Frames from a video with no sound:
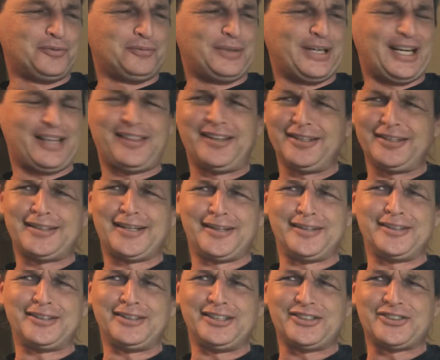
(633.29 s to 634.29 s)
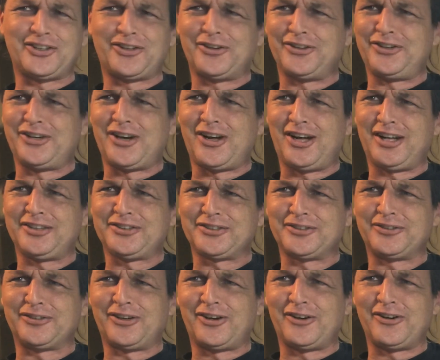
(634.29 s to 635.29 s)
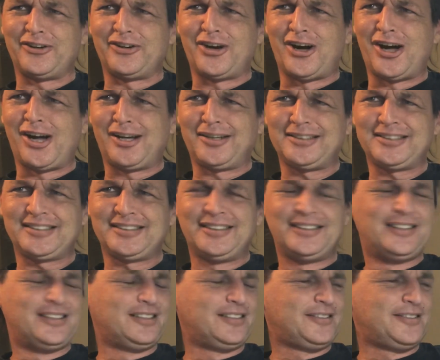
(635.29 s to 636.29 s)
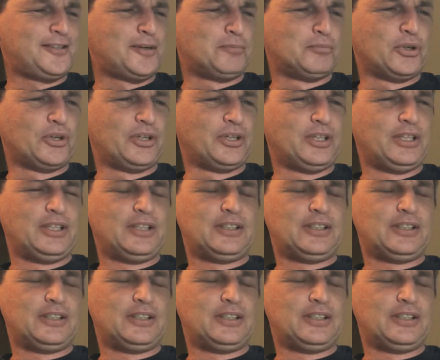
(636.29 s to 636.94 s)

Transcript: But I think technically it's R naught or R aught number,